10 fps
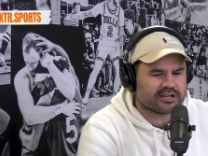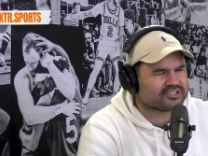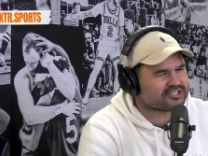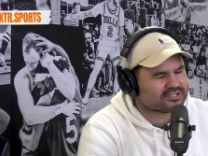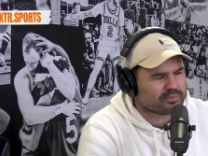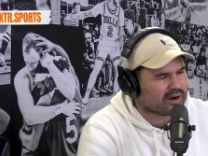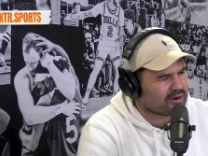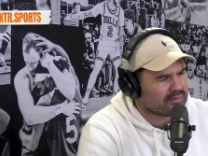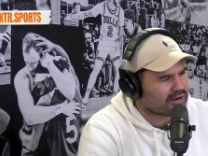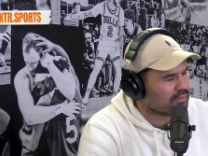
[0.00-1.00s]
Is it just
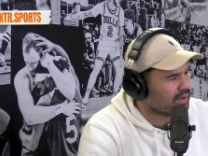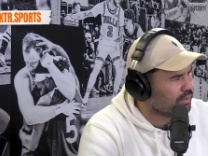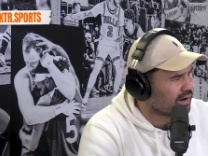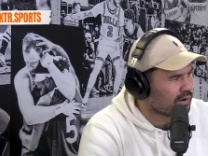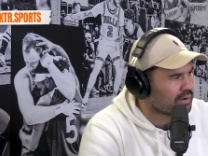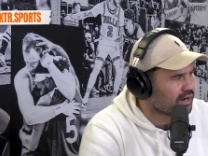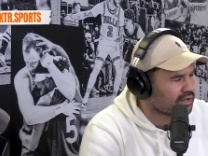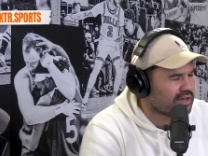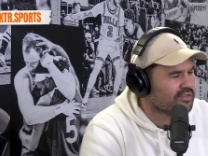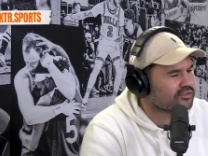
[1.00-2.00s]
Parramatta being Parramatta?
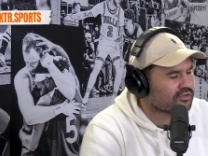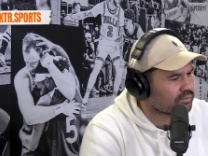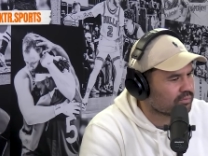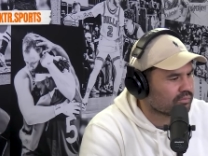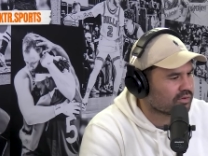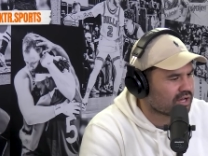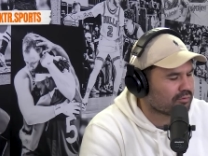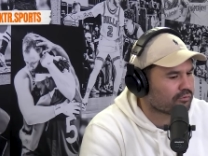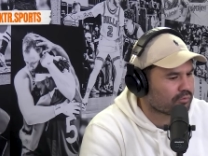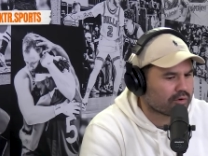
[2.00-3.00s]
And this is
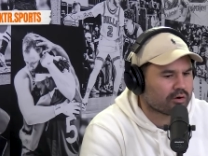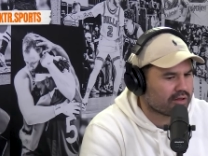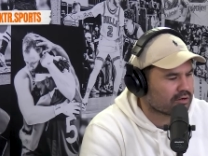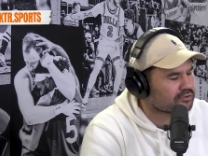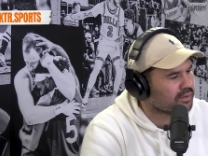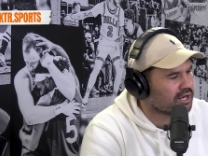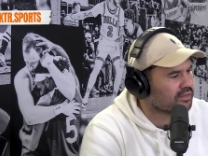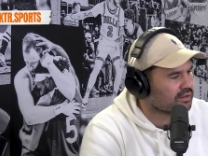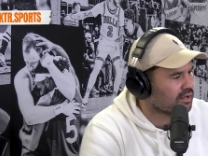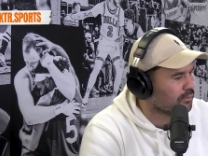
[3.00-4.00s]
coming from a guy that's played at
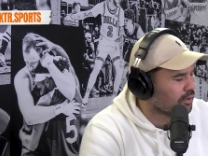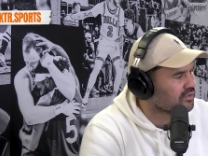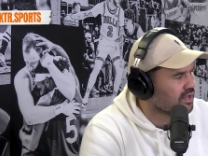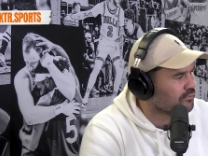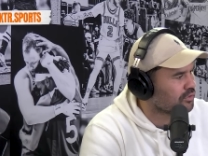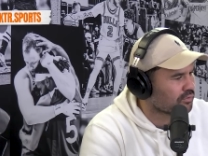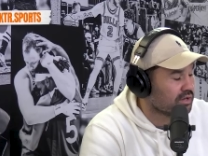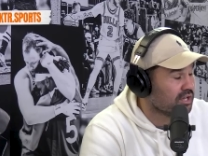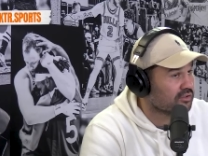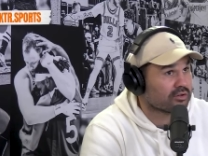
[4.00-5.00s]
the club. I was there for 3
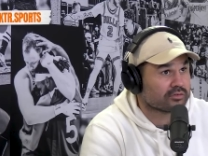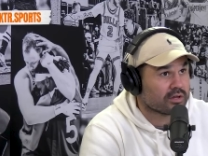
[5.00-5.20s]
years.